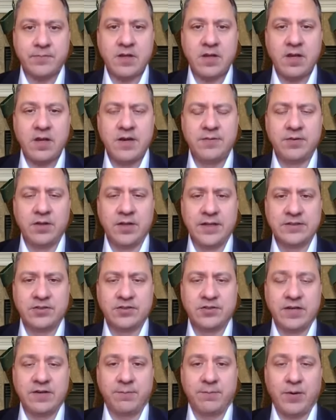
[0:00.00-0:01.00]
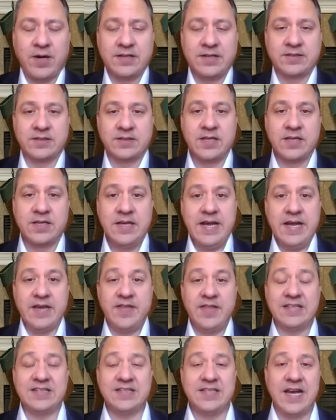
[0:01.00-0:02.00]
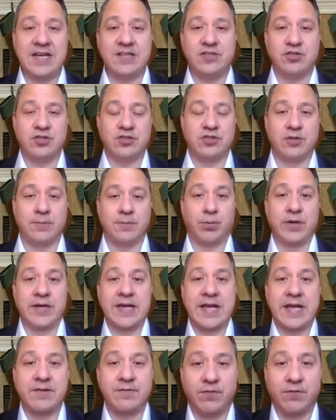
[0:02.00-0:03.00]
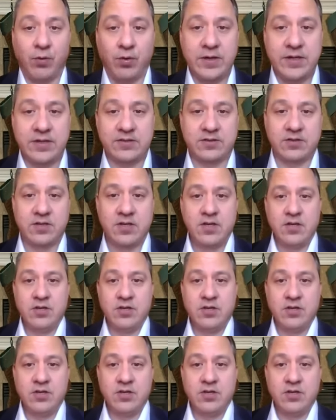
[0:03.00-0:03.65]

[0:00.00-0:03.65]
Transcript: of the legislative process. And that's not just to bring a voice